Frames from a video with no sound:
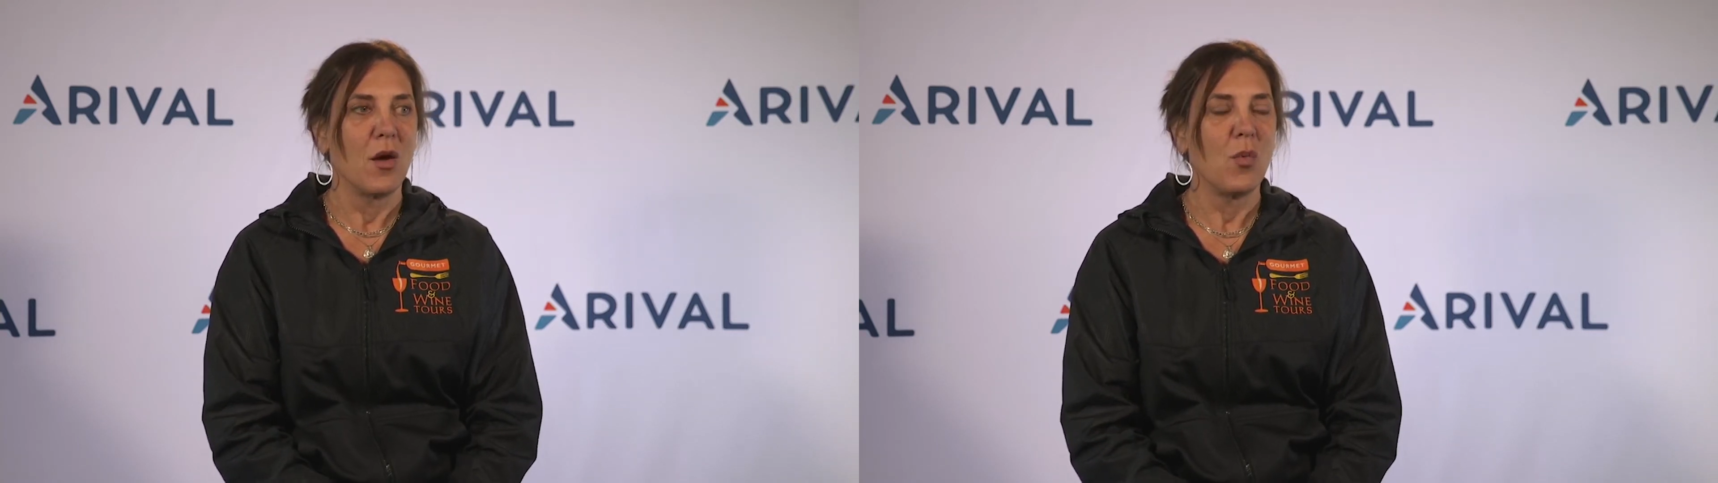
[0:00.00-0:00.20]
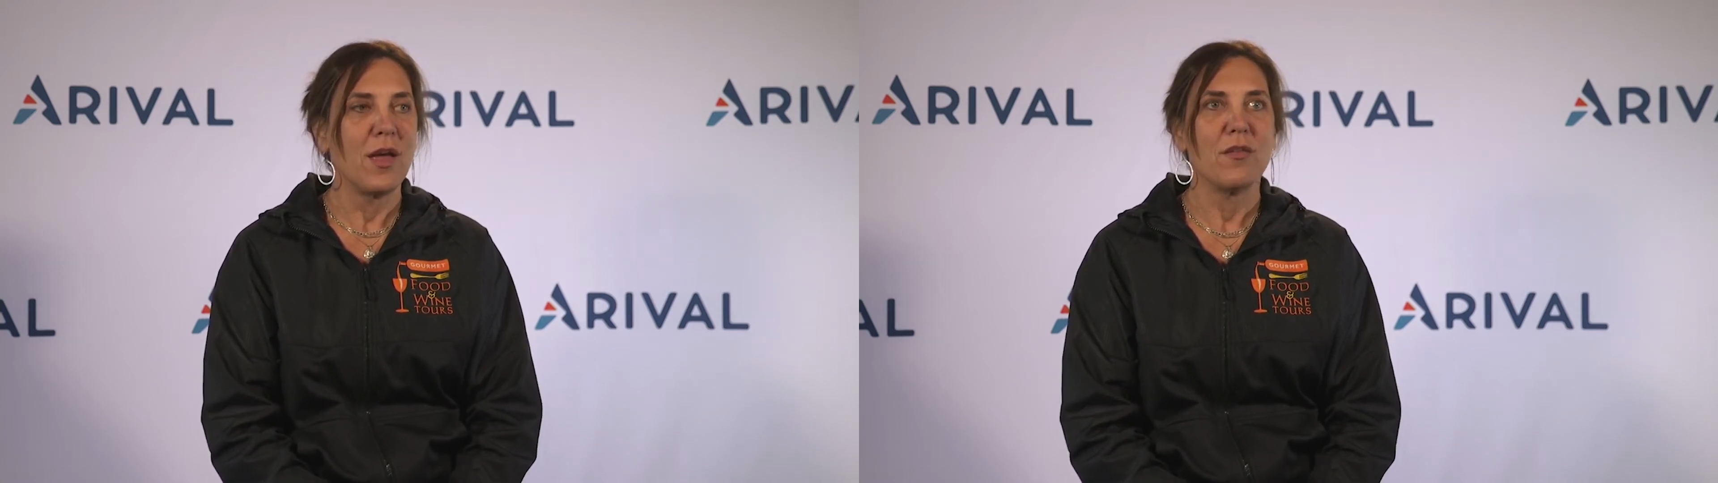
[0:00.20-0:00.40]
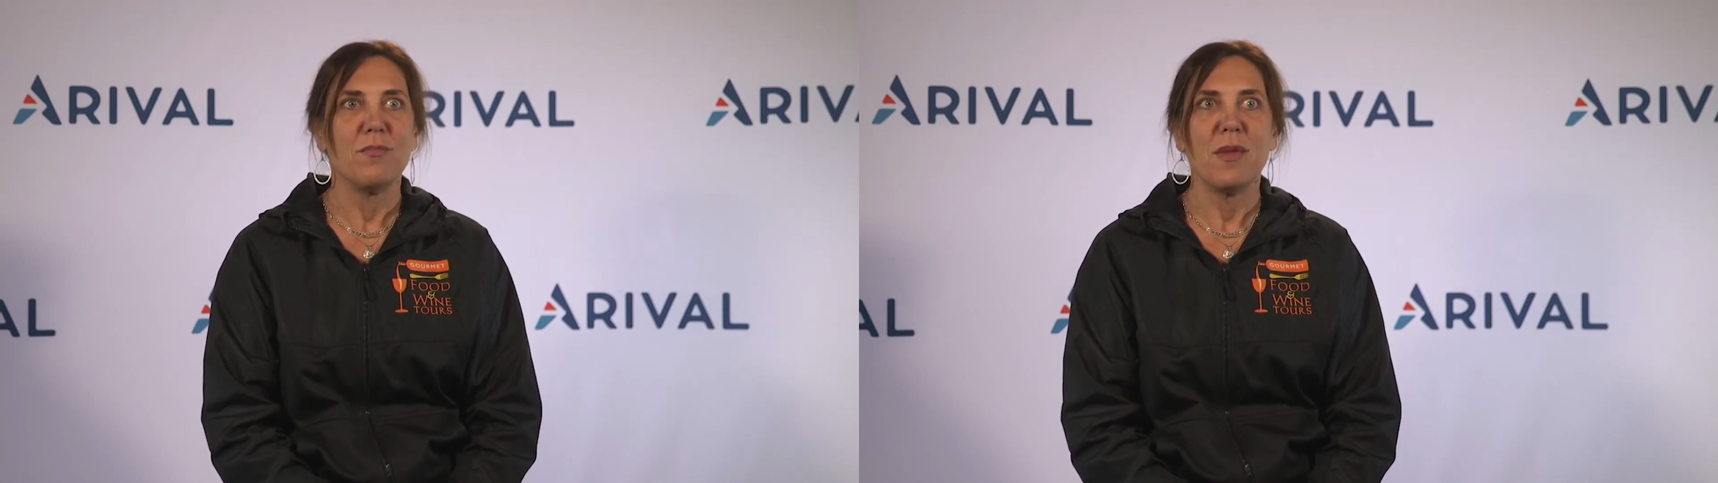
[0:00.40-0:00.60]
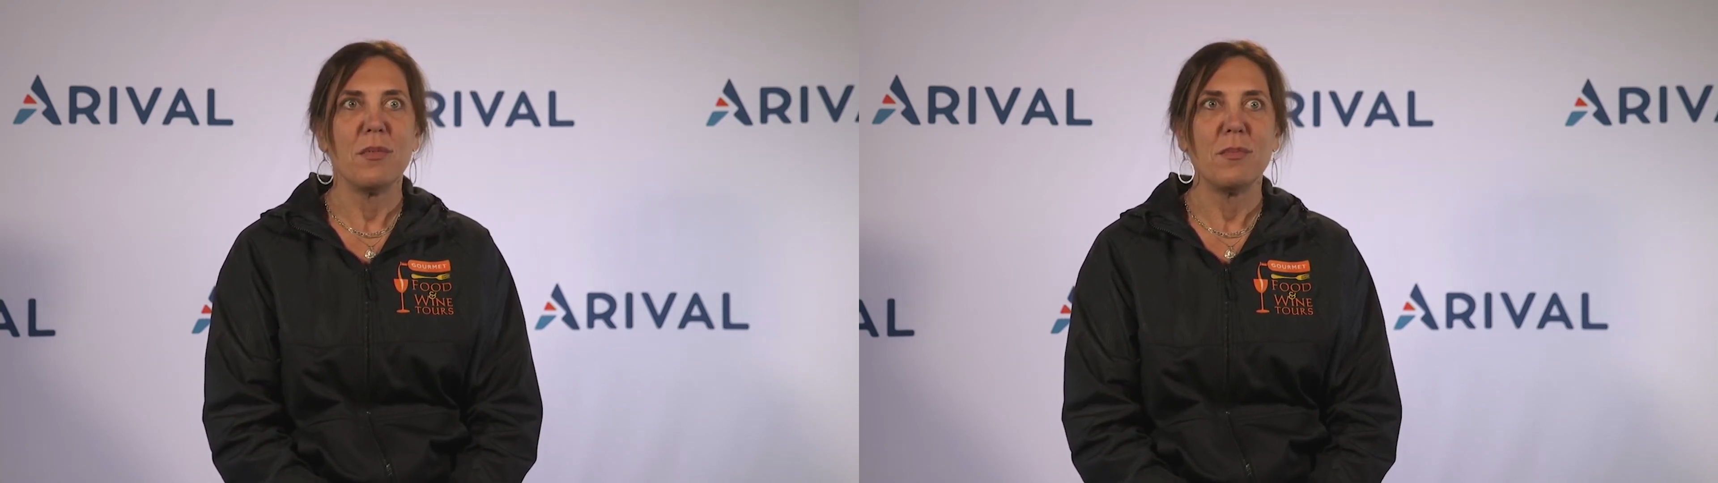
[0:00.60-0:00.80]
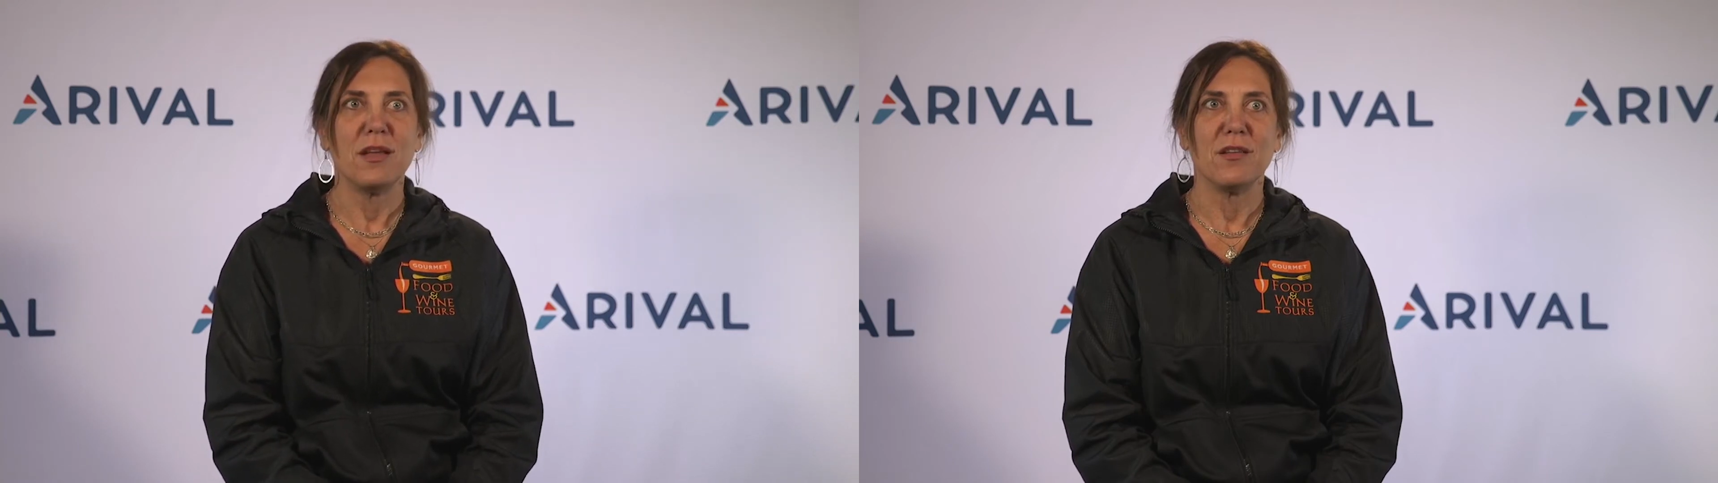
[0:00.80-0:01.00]
way of
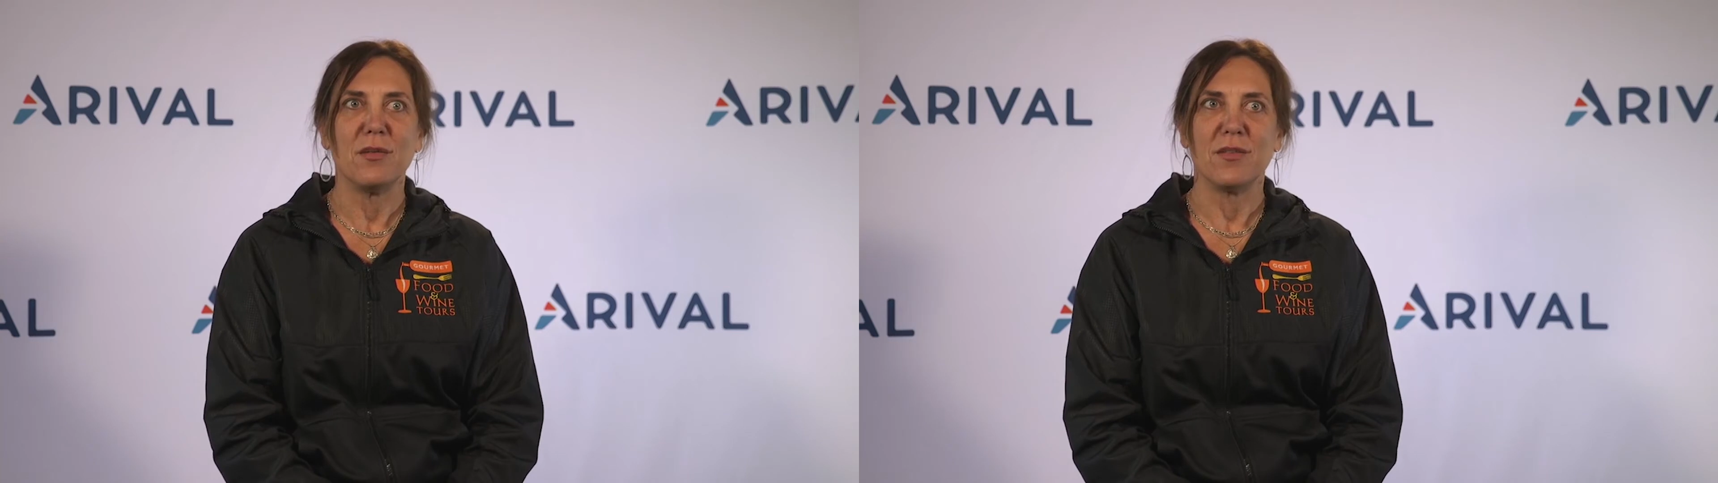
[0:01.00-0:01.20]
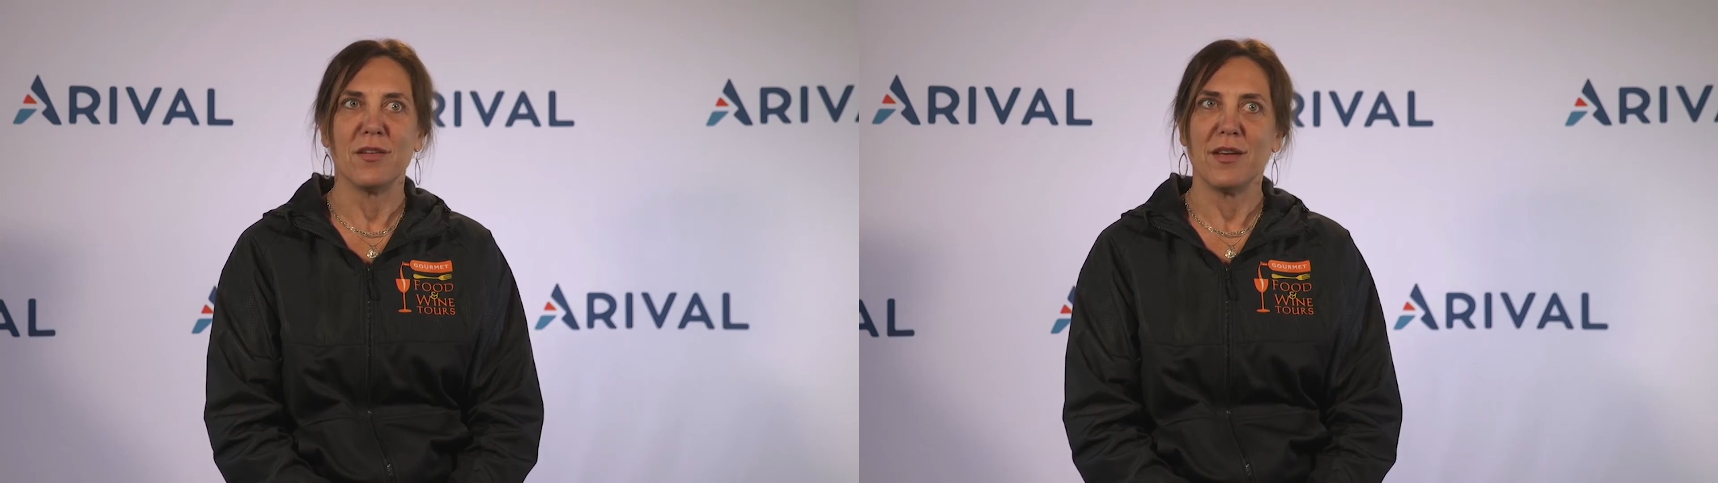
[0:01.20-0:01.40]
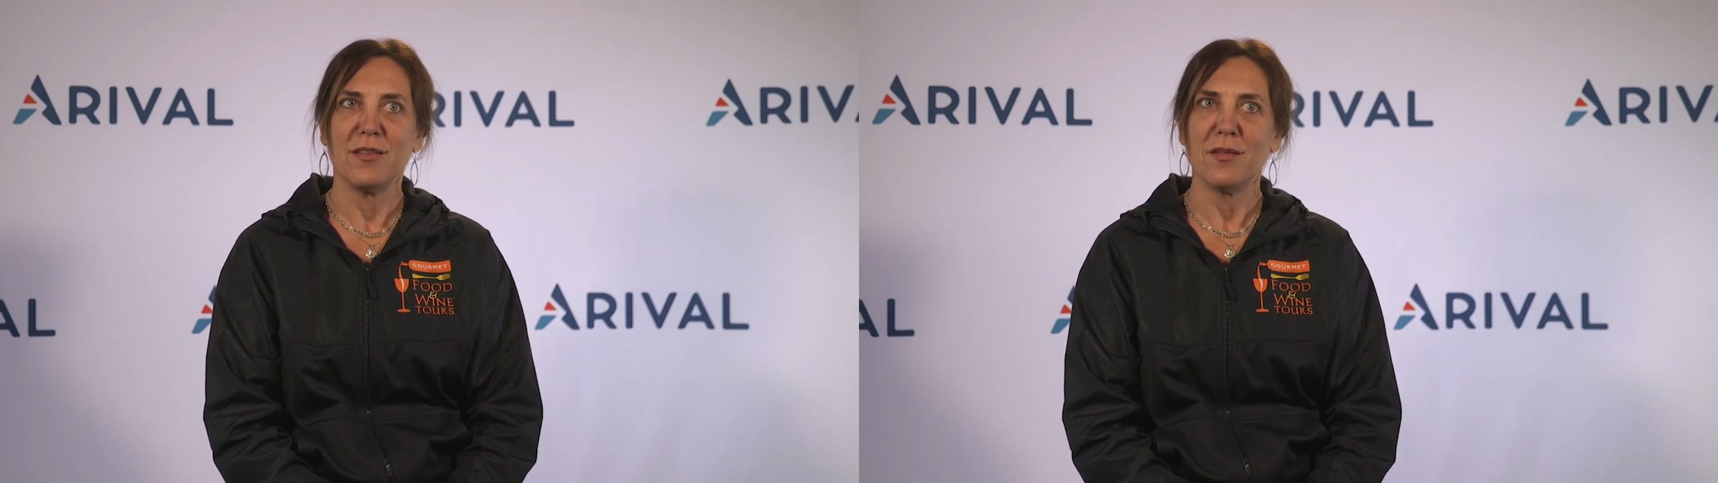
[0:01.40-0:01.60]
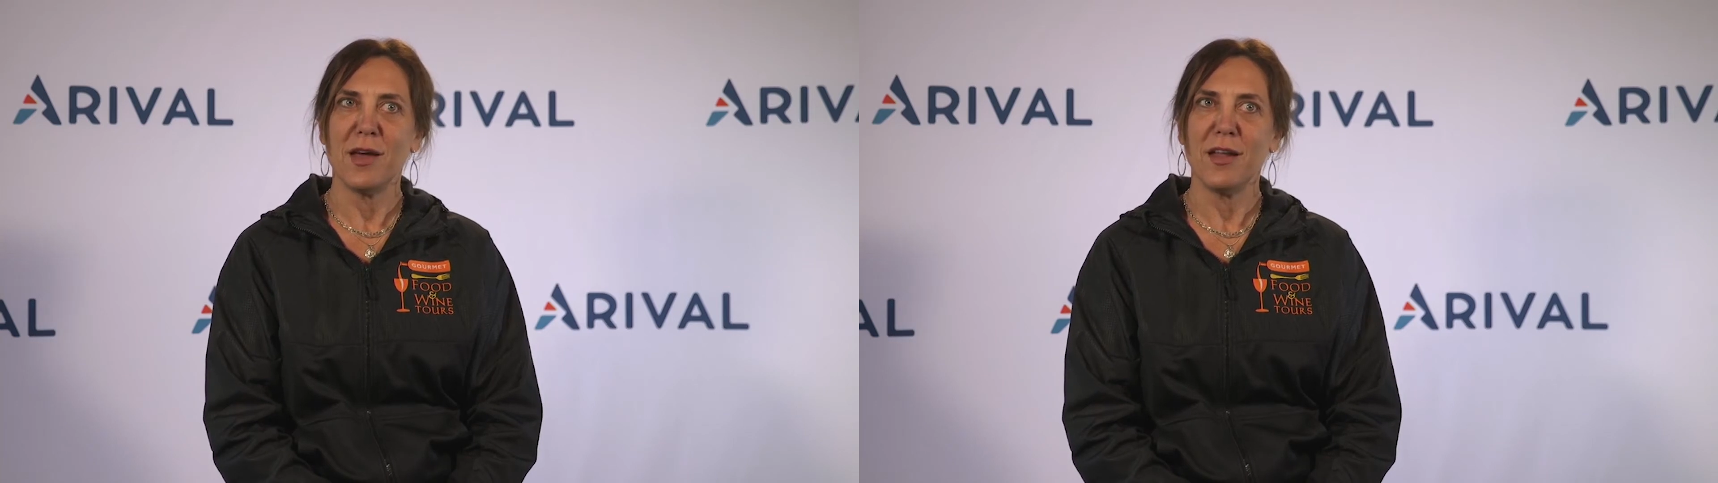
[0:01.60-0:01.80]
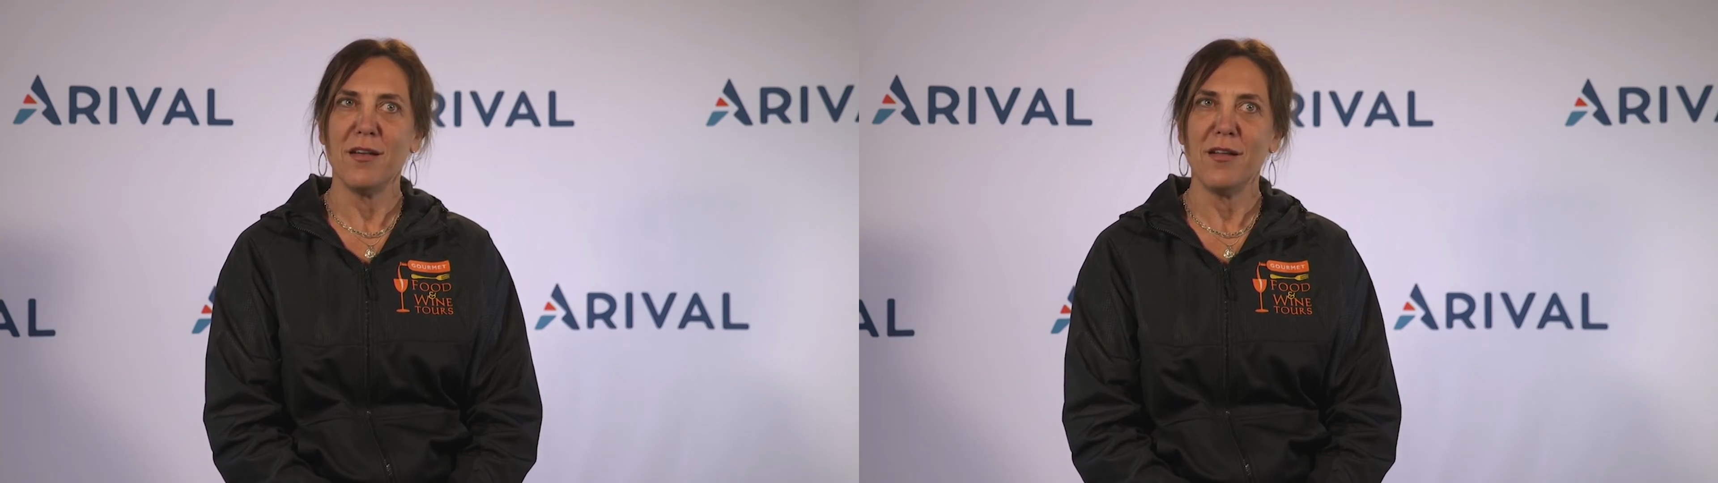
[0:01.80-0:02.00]
maybe being too serious
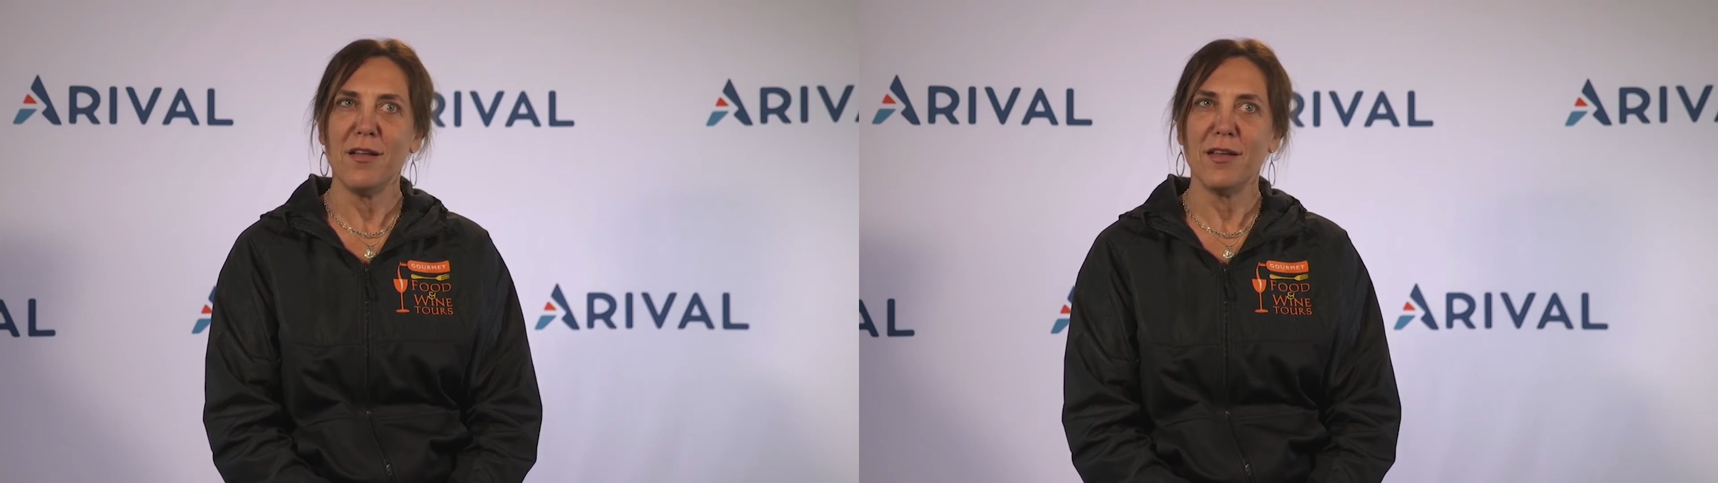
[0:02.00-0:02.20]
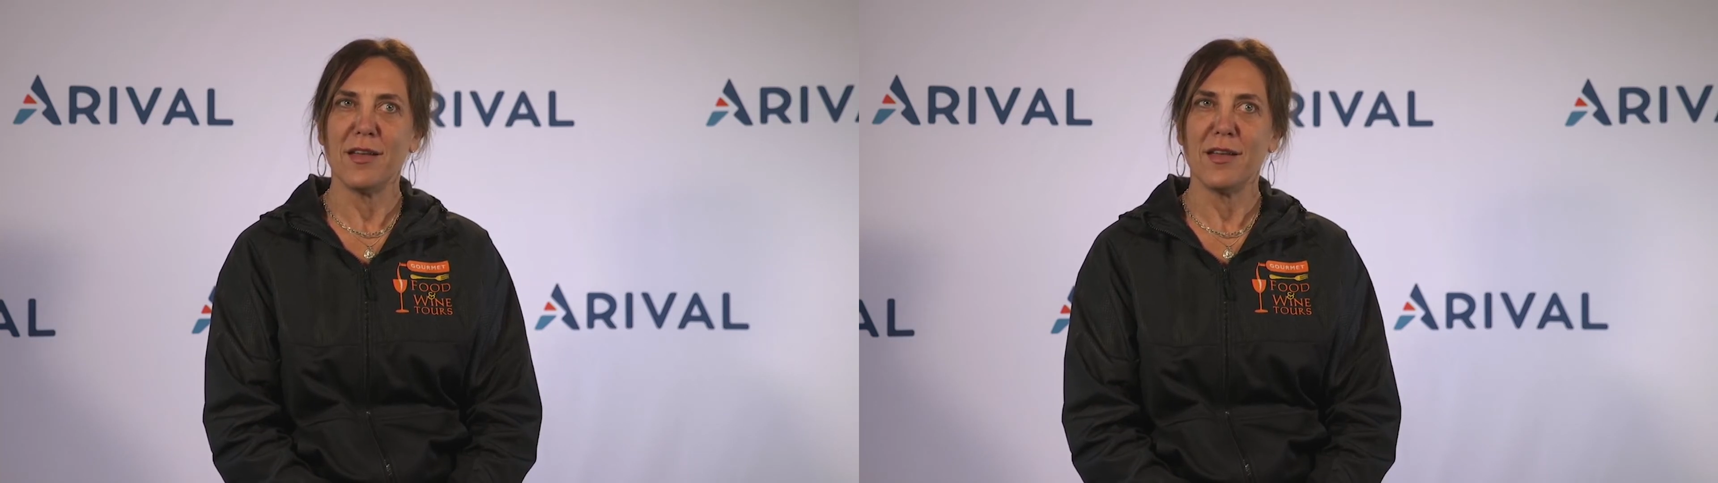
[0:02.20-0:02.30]
about it all.